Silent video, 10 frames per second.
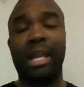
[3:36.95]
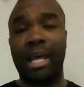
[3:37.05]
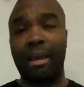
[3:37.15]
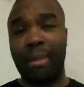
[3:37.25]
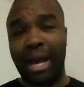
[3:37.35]

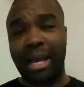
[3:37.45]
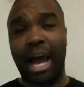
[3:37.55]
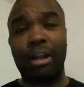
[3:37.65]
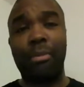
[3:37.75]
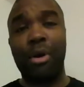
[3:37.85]
led by
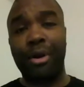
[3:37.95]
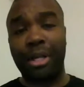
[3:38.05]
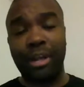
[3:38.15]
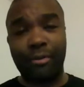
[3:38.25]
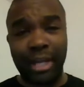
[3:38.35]
Kyler Murray and
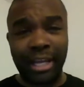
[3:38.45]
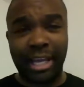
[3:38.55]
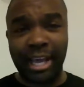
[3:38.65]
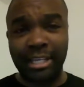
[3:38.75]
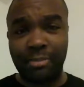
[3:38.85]
Cliff
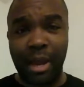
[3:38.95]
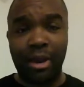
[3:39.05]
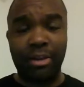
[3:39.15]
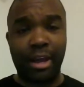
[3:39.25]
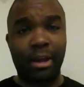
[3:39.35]

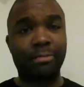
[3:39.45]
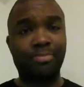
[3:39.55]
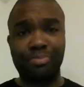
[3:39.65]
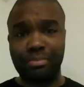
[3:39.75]
Kingsbury there